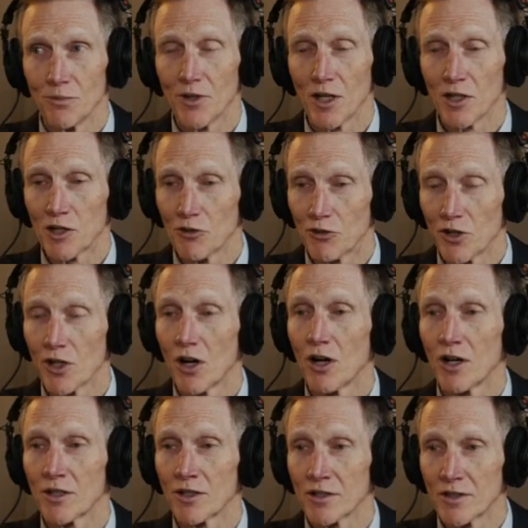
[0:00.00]
thank you for the
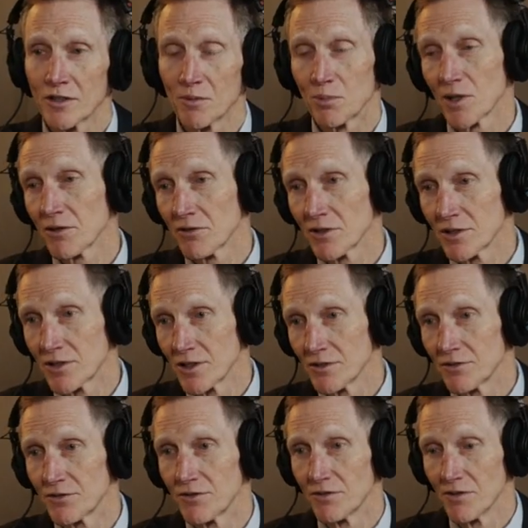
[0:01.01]
honor and the privilege
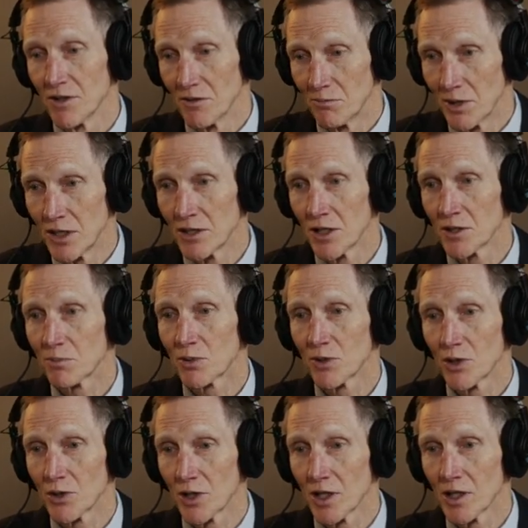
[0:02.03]
of, of being on the
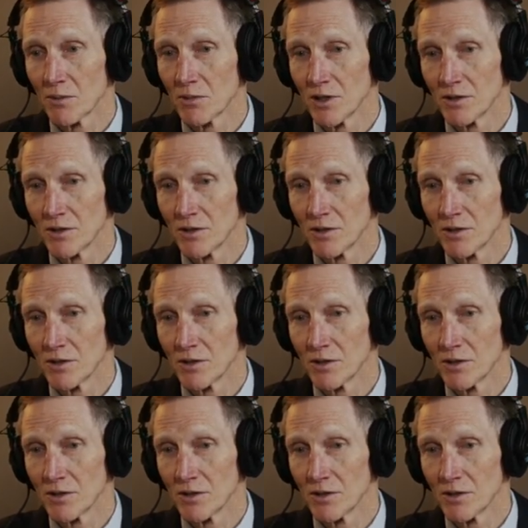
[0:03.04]
program.